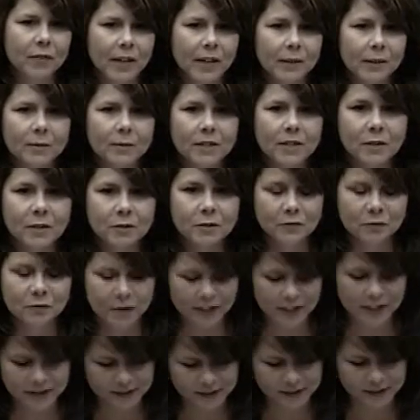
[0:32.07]
that find themselves
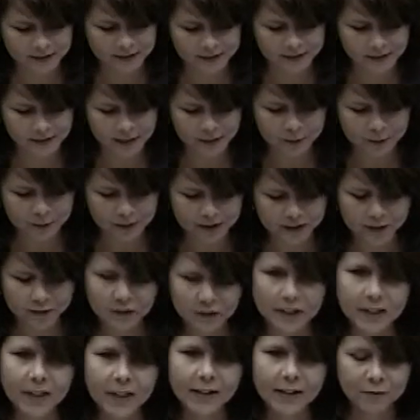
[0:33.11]
facing the same
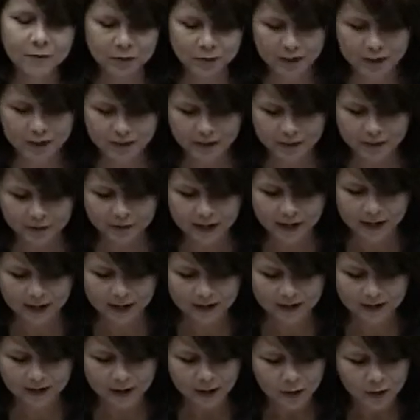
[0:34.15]
potentially life-threatening
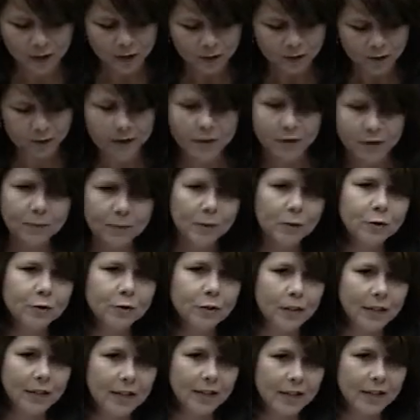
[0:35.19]
effects from
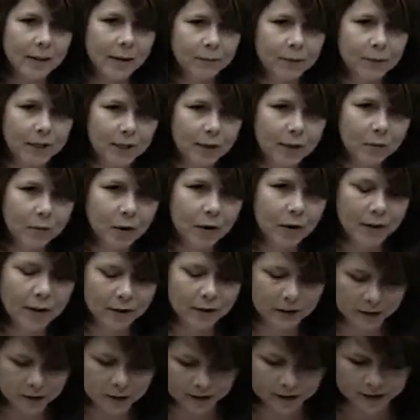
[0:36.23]
exposure to contaminated
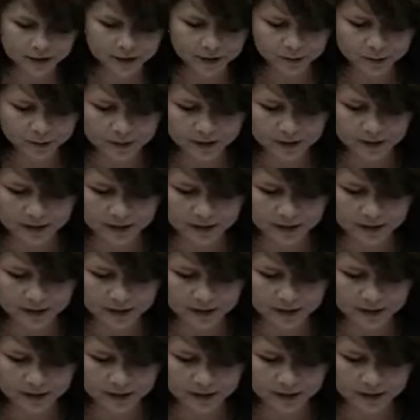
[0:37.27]
water in northeast